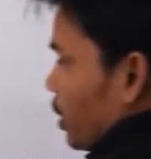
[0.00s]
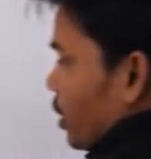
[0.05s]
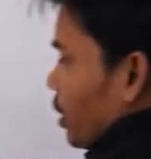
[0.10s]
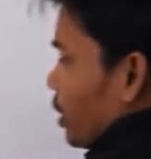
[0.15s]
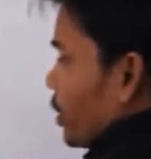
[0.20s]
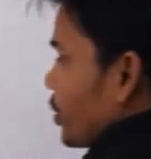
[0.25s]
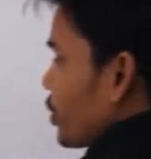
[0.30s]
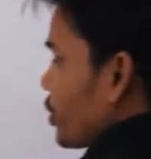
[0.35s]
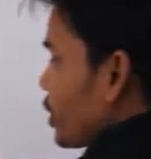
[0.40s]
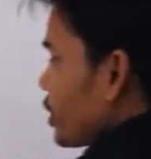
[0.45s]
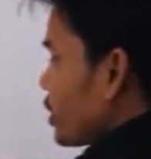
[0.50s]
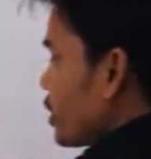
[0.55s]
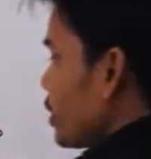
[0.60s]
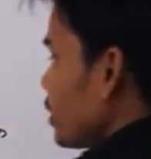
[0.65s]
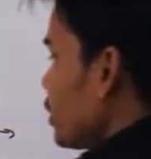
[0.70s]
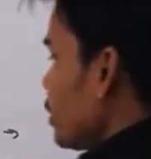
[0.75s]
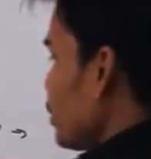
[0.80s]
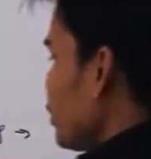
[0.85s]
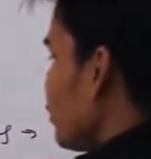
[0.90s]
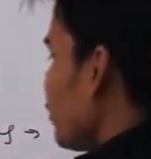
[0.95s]

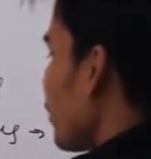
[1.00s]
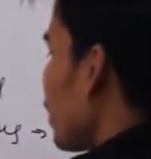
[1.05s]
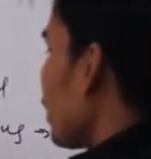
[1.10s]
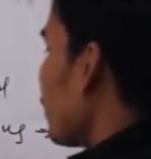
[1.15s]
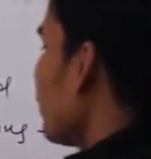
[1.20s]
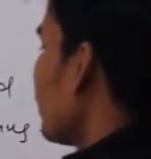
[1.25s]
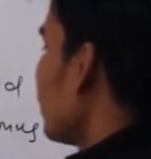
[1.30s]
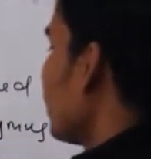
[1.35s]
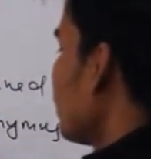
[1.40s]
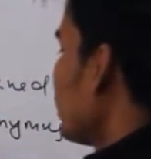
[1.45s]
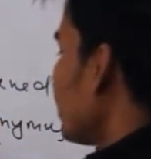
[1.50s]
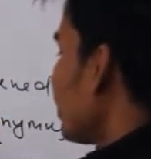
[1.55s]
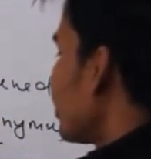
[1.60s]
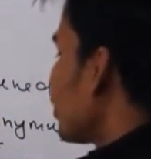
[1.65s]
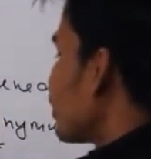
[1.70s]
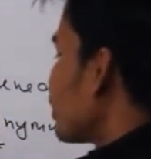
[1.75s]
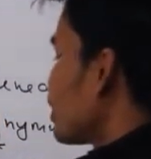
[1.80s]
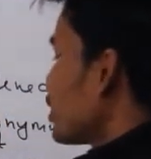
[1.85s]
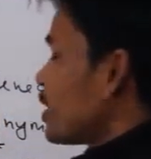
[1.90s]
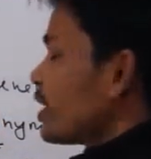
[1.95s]
Restriction fragment,
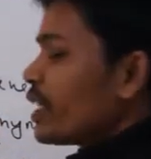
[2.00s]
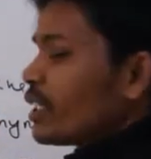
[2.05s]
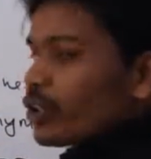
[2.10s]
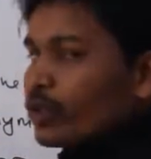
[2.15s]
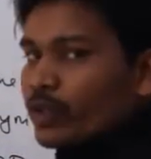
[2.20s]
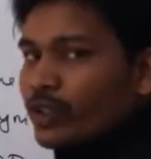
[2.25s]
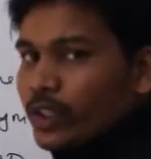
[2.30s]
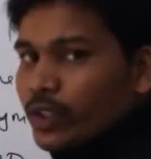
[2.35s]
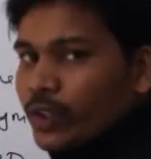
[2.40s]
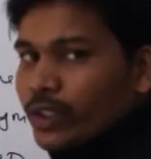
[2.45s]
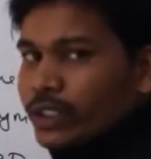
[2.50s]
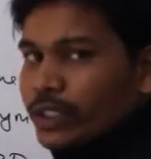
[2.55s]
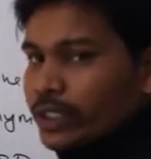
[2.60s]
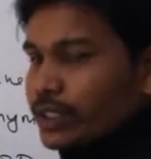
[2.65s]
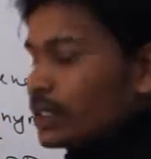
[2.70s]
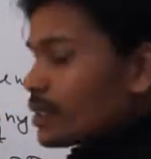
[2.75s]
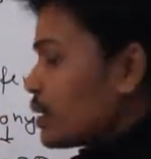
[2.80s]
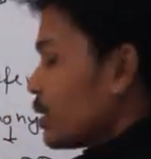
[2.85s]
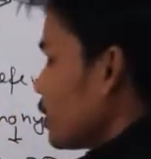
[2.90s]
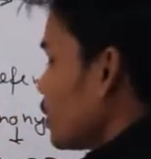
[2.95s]
restriction
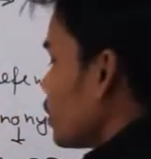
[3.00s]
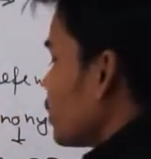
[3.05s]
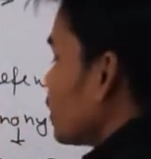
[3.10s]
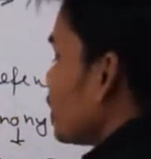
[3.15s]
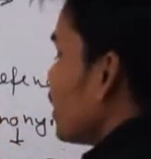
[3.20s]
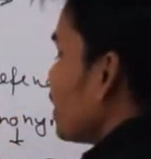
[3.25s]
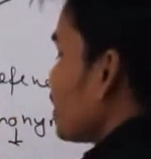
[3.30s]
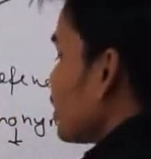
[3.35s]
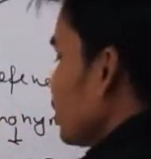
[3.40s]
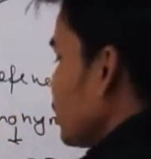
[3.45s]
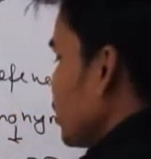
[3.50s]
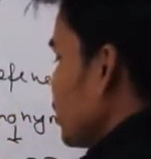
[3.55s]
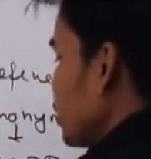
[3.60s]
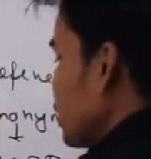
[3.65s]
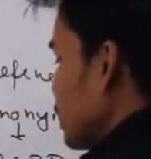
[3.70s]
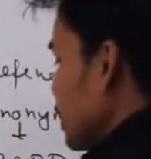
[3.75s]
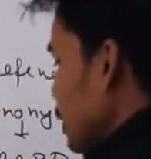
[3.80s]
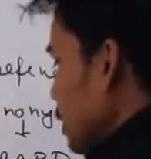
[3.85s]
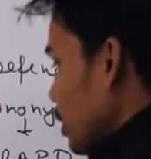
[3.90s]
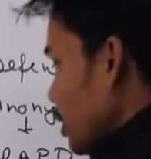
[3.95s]
endonucleases. That
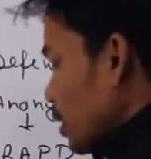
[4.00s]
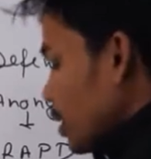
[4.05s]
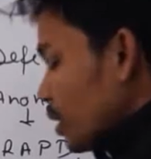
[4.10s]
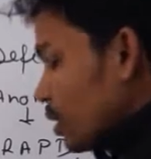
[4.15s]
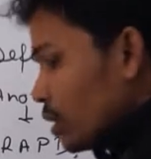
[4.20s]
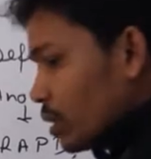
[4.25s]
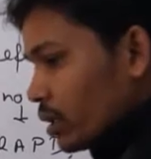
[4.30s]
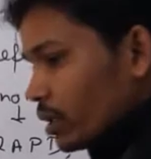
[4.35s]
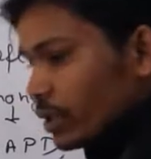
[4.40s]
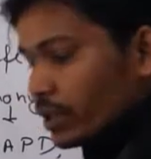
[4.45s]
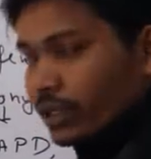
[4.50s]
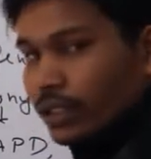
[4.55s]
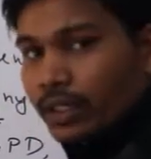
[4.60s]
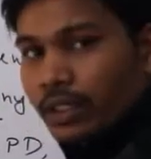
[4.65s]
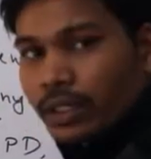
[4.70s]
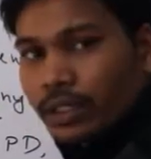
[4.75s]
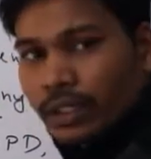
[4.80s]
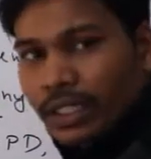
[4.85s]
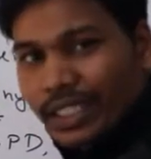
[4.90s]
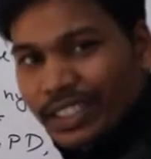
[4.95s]
means
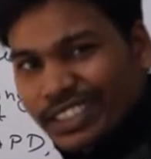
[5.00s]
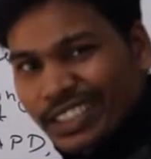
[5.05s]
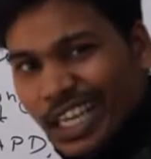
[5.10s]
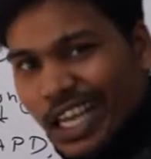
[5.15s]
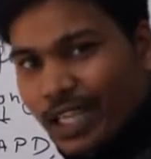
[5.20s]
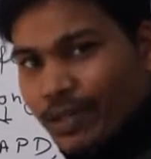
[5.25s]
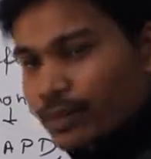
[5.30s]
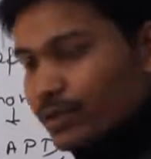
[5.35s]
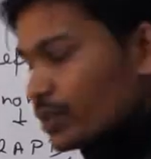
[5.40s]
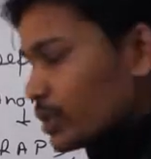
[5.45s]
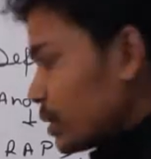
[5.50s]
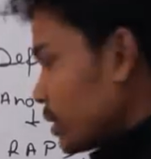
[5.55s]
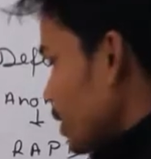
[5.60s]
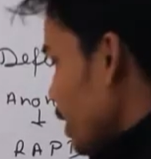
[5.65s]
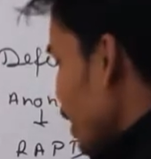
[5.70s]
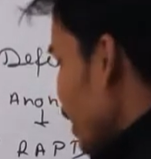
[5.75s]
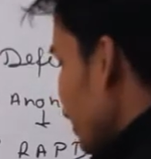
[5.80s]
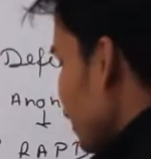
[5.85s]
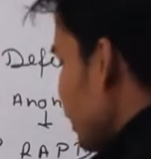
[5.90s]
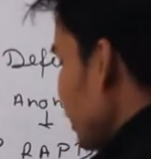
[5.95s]
the enzymes
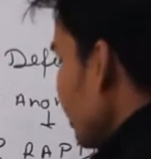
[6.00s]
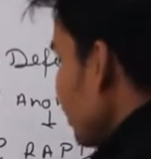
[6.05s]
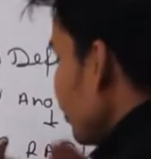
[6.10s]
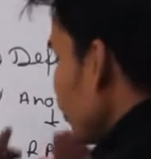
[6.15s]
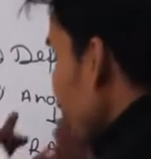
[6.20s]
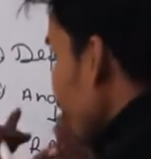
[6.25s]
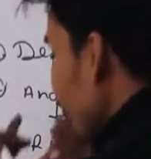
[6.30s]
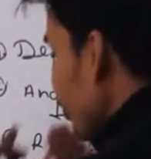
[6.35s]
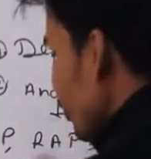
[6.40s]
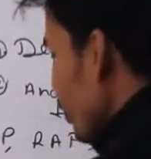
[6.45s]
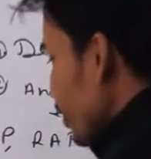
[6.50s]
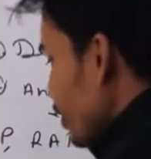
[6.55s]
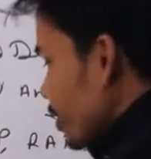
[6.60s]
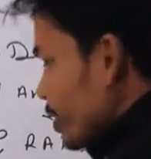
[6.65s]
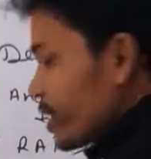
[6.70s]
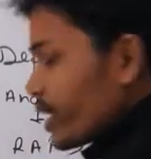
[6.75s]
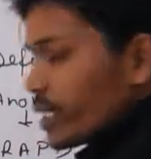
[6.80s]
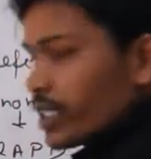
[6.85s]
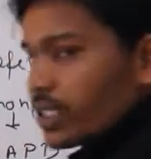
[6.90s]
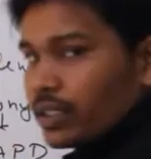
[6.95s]
that is
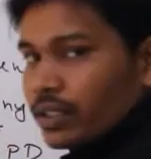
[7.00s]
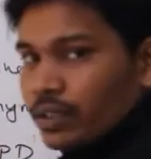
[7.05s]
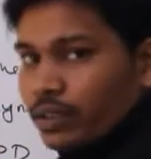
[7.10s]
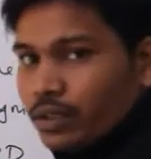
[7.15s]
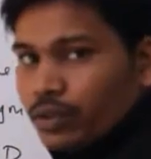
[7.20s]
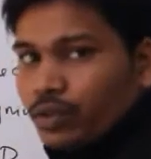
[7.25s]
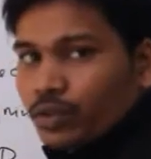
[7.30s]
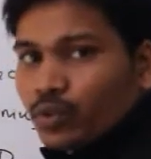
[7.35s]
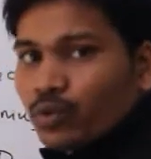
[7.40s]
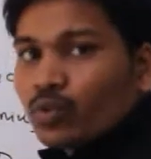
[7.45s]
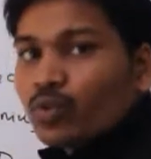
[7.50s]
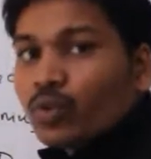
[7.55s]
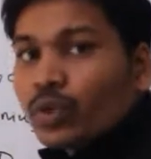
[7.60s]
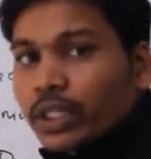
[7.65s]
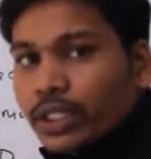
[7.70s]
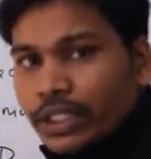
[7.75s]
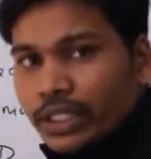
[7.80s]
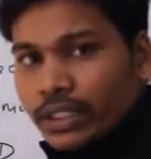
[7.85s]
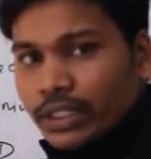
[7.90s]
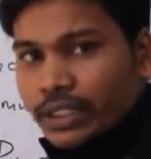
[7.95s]
restricted to
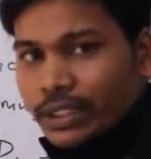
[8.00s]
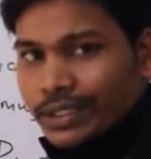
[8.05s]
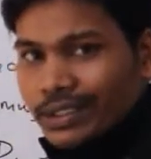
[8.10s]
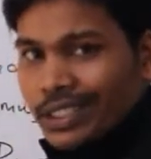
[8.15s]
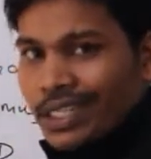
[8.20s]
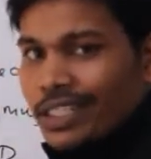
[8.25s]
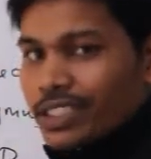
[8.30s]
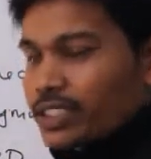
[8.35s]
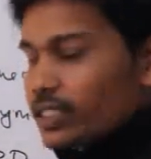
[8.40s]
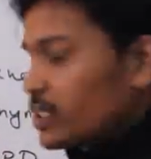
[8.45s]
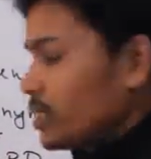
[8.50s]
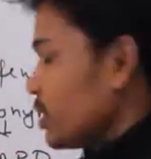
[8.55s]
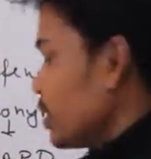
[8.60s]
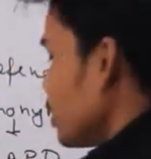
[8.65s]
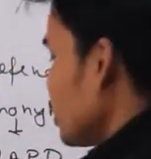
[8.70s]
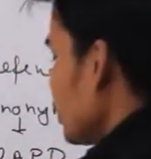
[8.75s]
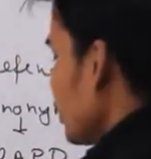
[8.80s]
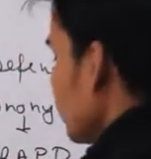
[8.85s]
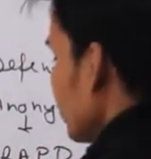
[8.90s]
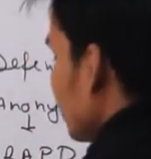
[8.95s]
cutting the sites in
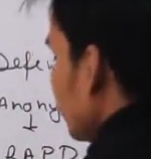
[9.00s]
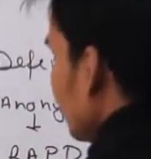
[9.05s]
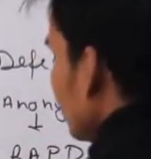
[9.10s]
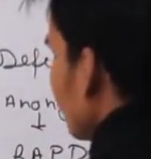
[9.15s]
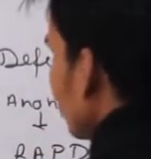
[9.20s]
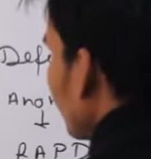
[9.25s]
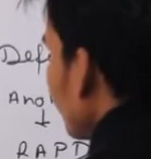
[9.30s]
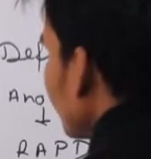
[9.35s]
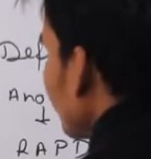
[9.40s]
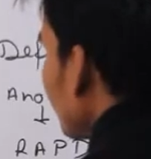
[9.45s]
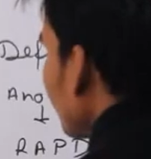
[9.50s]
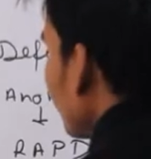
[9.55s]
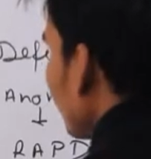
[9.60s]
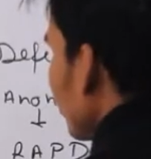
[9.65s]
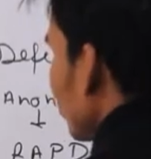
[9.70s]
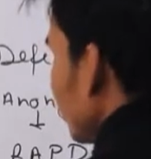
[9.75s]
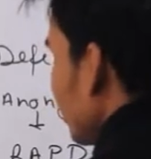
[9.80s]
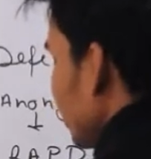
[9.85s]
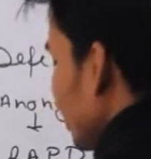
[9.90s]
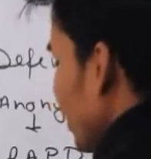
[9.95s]
the specific
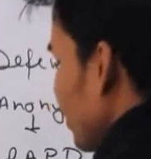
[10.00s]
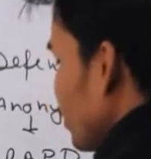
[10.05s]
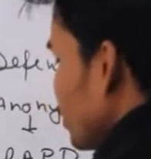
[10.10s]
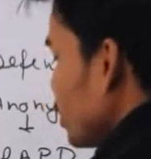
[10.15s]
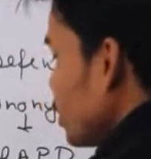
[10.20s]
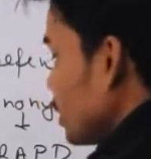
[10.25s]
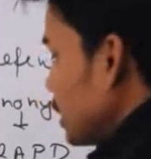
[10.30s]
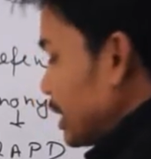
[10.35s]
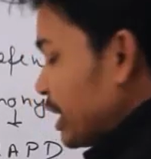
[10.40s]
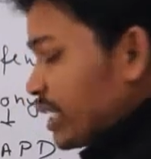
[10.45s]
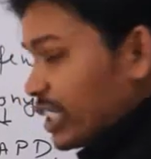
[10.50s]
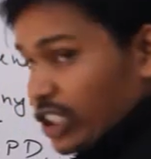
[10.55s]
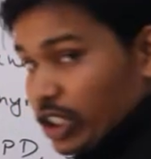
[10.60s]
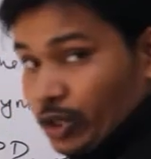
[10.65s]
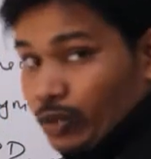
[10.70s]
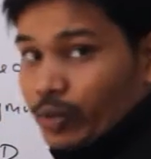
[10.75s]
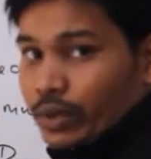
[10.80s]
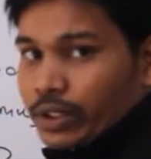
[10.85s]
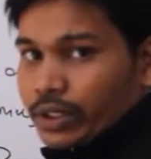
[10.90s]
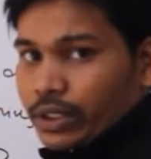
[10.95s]
position of the DNA
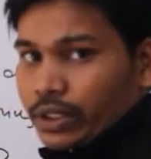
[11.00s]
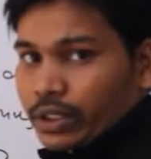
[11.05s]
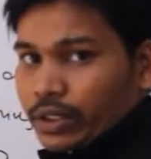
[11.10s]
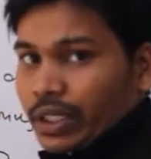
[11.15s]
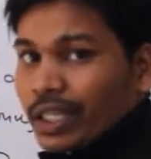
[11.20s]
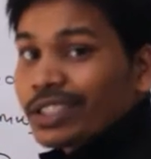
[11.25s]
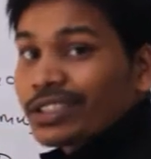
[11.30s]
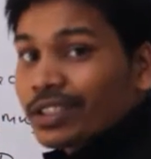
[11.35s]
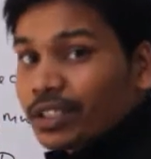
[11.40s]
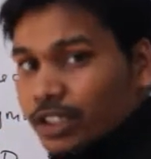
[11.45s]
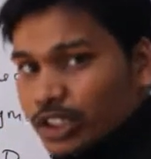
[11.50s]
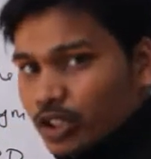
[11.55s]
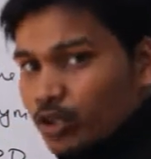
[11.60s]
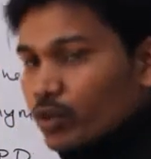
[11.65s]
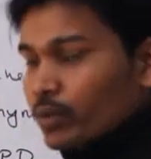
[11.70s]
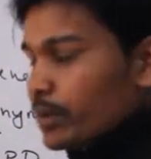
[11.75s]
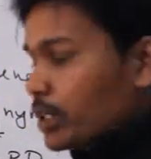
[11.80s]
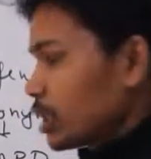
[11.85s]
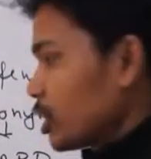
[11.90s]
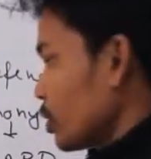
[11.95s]
sequences or the
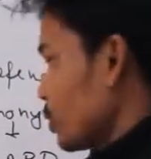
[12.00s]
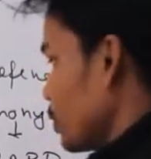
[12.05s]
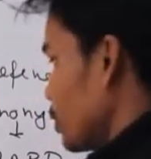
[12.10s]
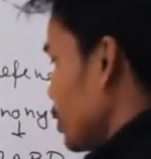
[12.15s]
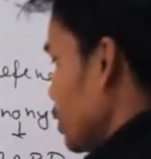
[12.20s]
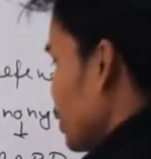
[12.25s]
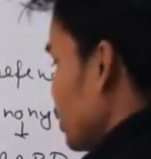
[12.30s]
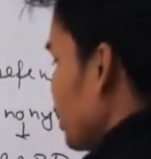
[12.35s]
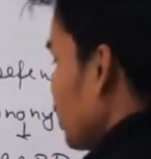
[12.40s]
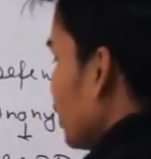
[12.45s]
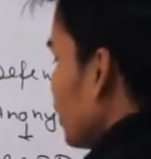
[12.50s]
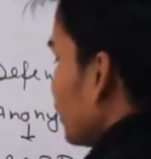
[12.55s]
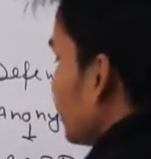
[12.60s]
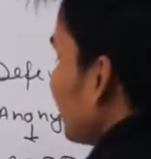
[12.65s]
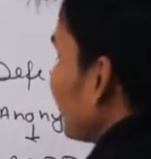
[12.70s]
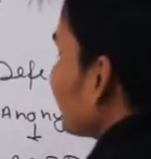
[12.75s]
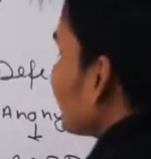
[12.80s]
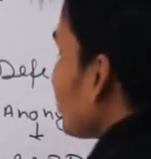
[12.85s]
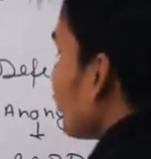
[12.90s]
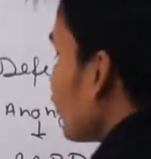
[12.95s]
genomic sequences.
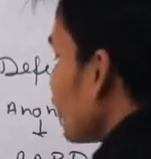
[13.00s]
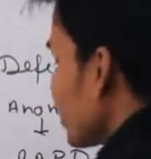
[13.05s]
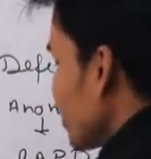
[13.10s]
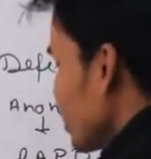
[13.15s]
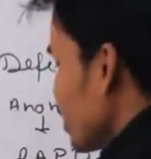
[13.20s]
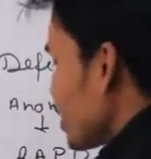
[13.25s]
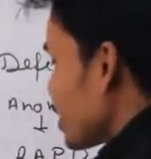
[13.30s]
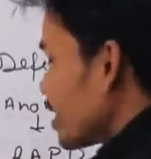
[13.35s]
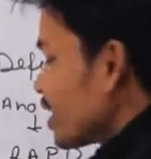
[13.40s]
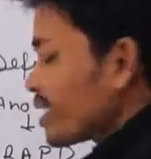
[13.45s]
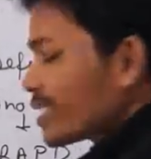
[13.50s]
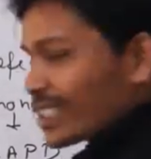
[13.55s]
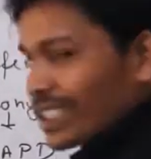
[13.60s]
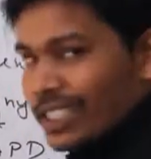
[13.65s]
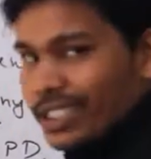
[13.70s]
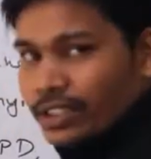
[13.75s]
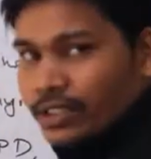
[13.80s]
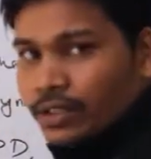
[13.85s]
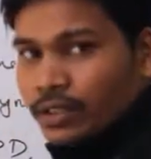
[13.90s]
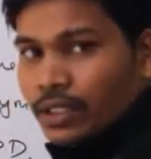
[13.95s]
That's how restricted
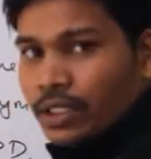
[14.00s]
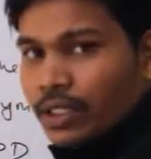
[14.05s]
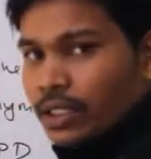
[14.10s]
sites.